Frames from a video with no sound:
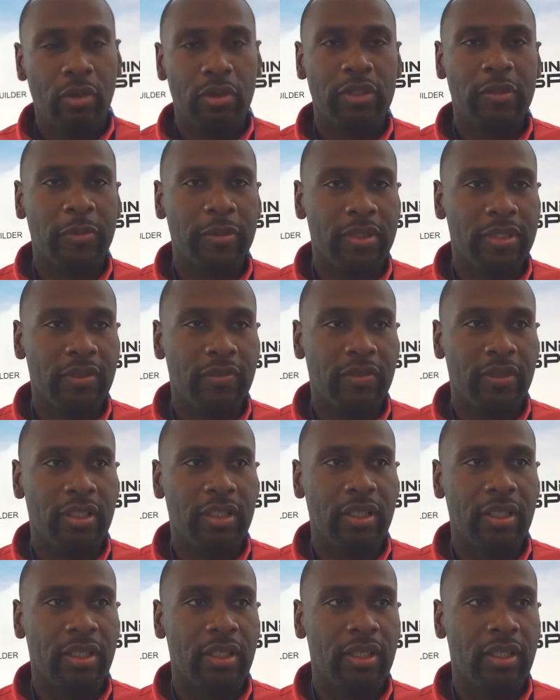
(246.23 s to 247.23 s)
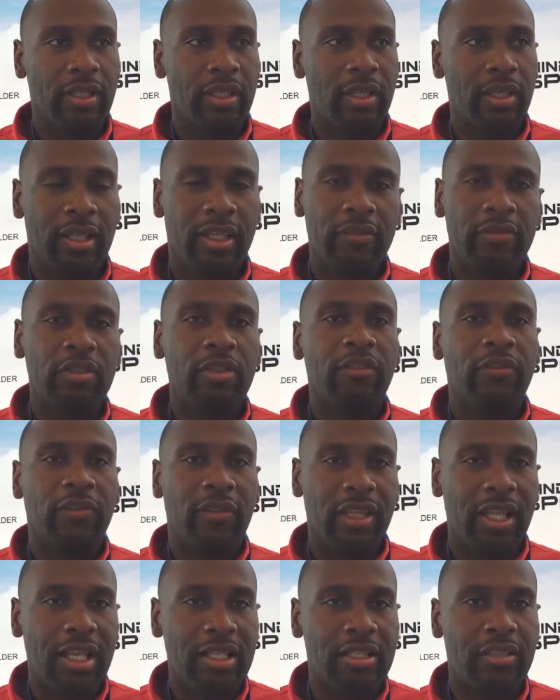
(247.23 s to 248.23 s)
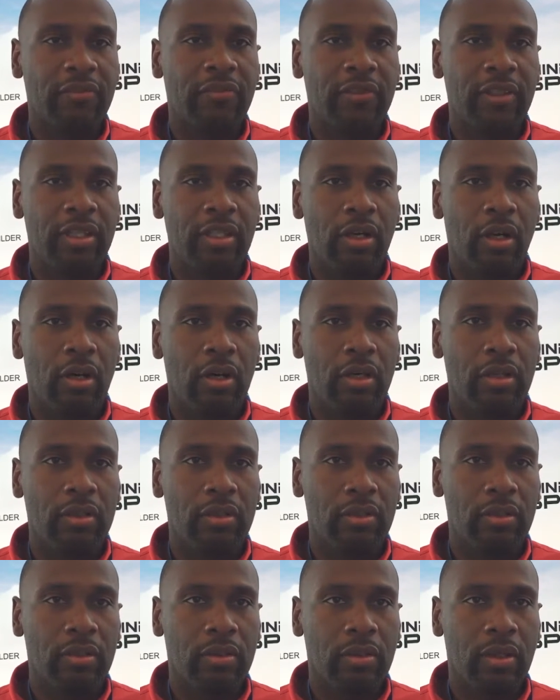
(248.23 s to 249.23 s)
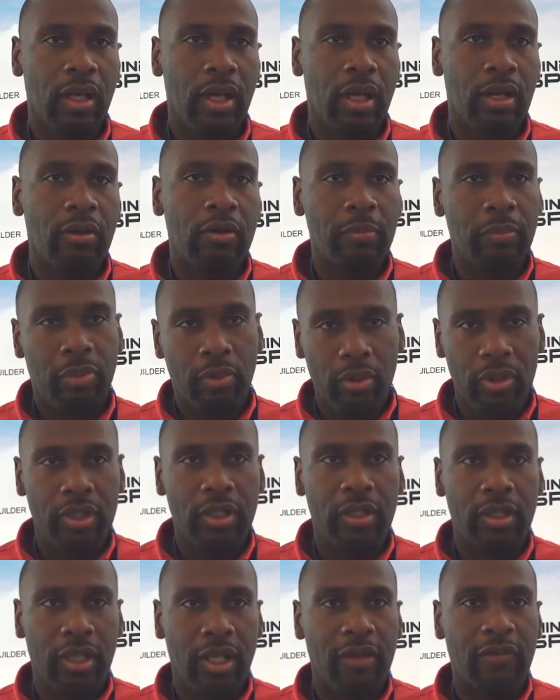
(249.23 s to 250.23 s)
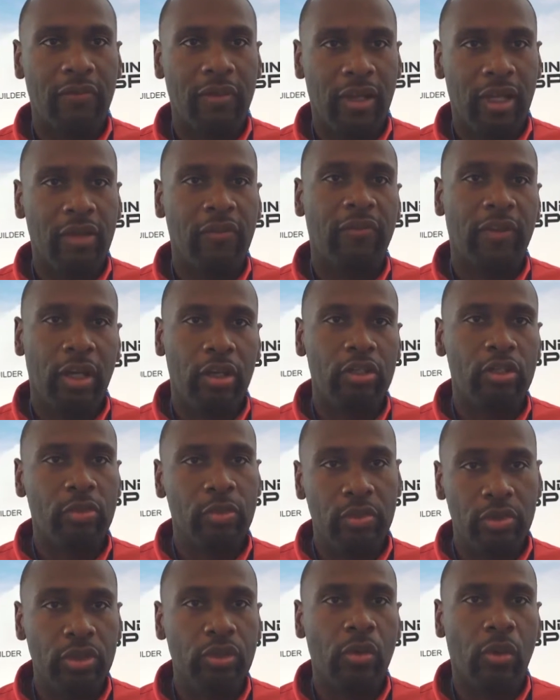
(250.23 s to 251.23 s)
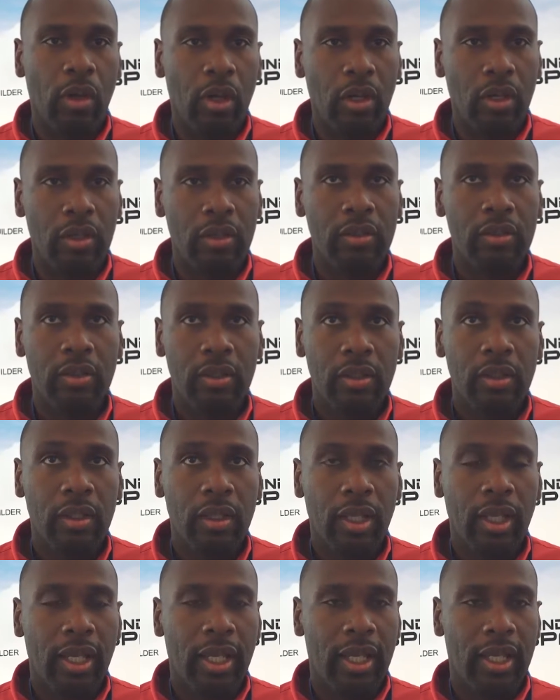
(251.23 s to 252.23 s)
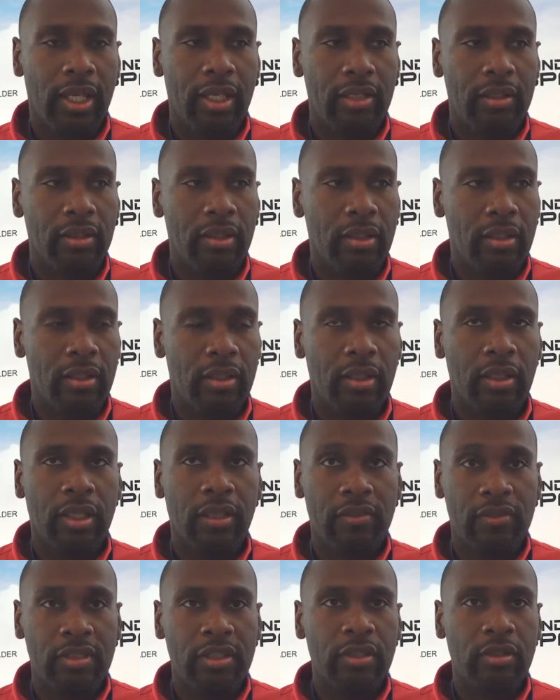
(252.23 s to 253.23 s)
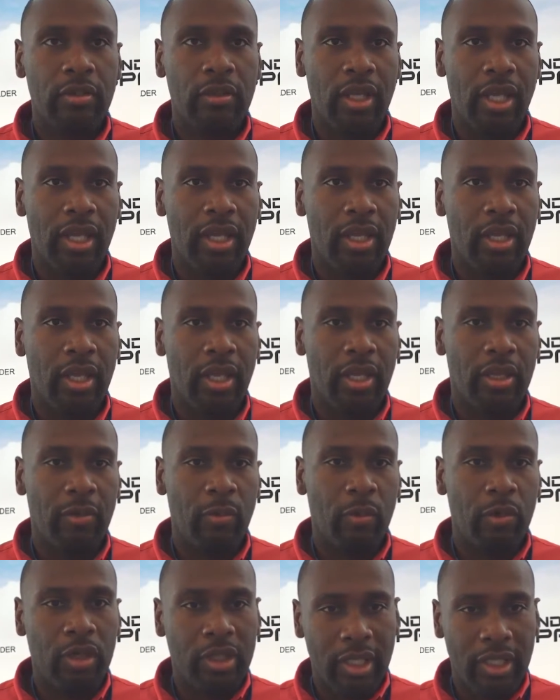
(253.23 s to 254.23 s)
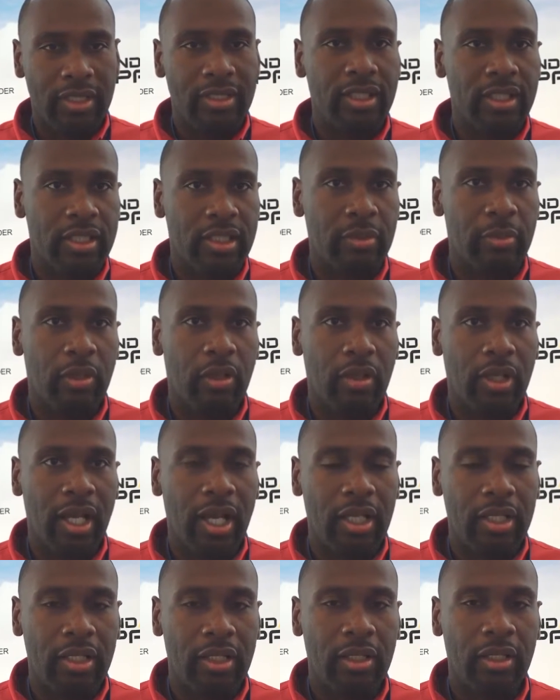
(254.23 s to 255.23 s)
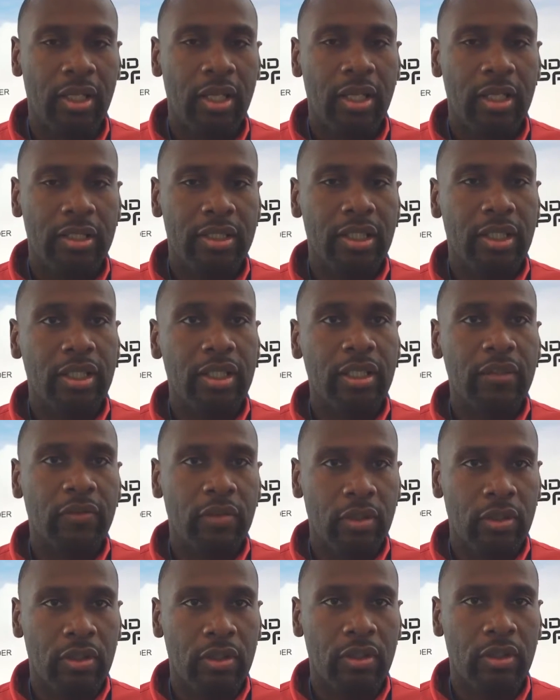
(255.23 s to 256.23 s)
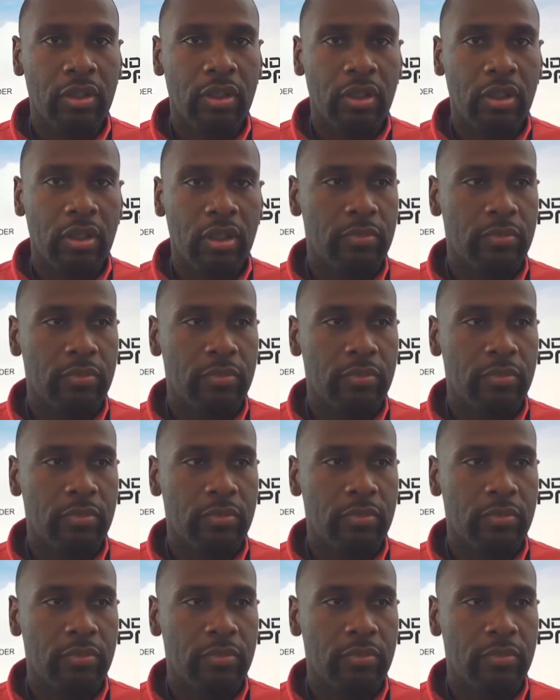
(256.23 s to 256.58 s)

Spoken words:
more specifically, it gives you a philosophy on how important and valuable you are, and gives you a working system on how to deliver